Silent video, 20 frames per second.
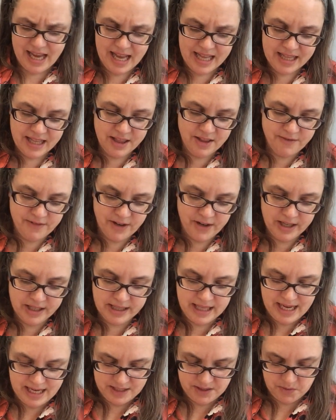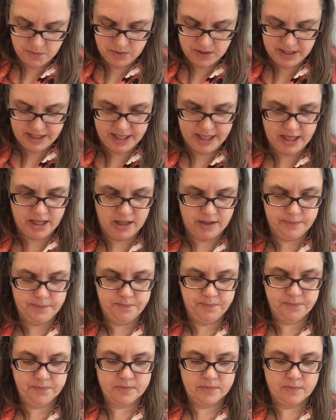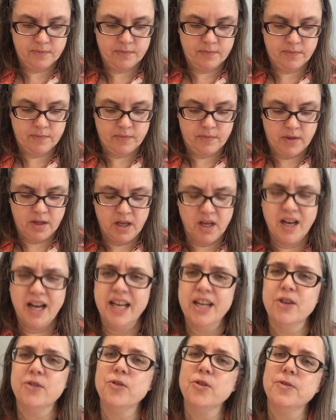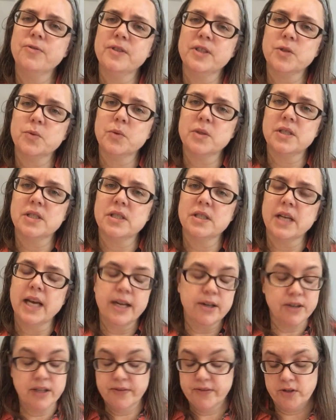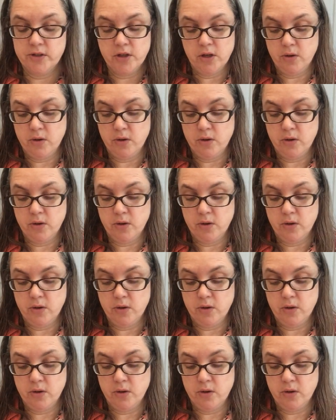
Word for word: And then the very last one here, I don't know if this was, I don't even